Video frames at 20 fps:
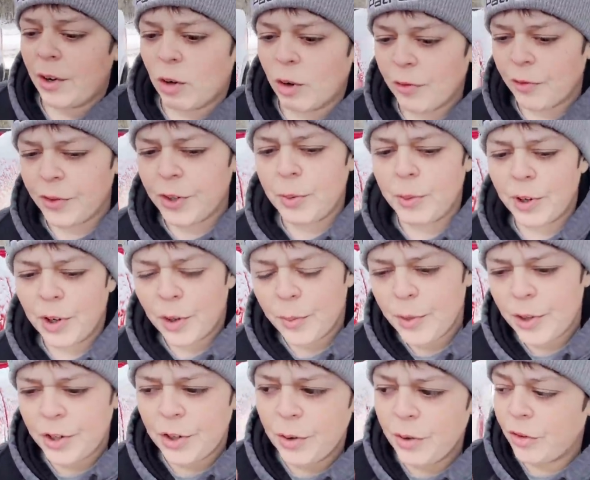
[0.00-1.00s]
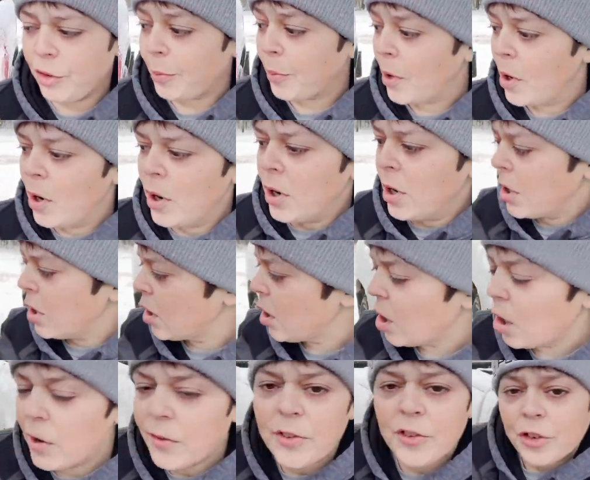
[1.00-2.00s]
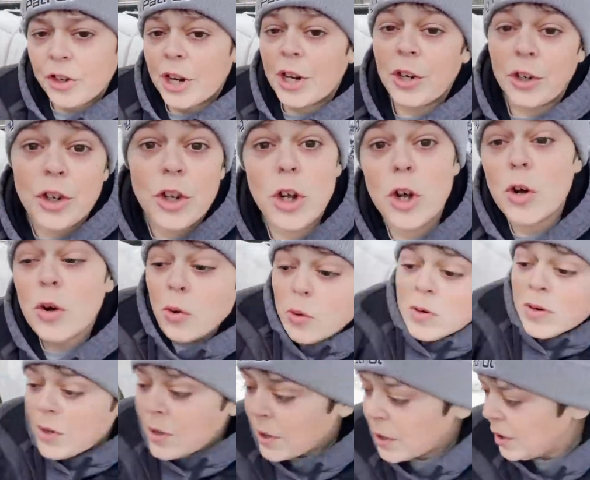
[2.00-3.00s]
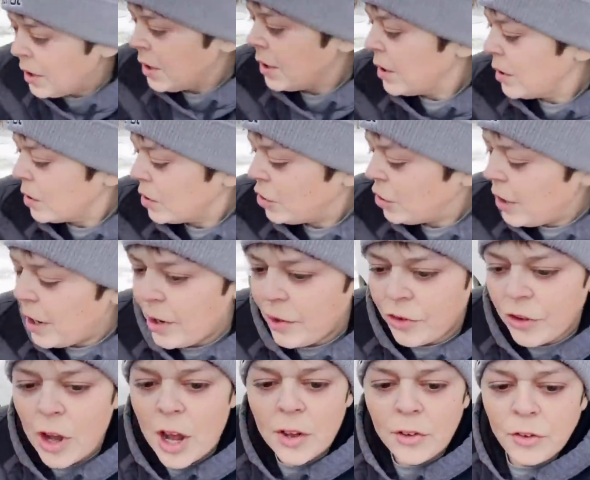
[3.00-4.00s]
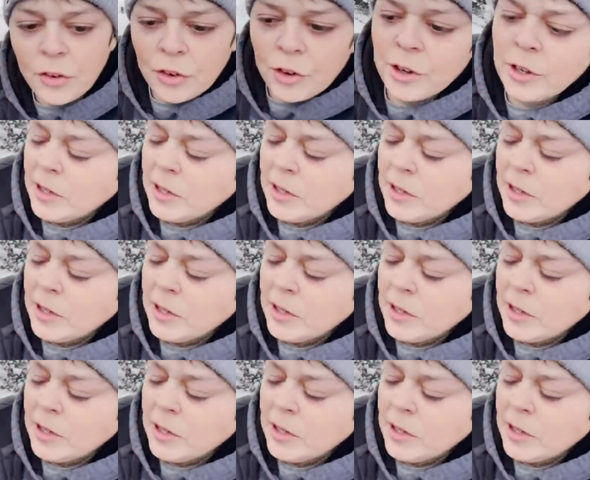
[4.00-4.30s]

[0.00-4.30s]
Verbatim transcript: Hopefully, we're going to be doing some harvesting too. Jesus.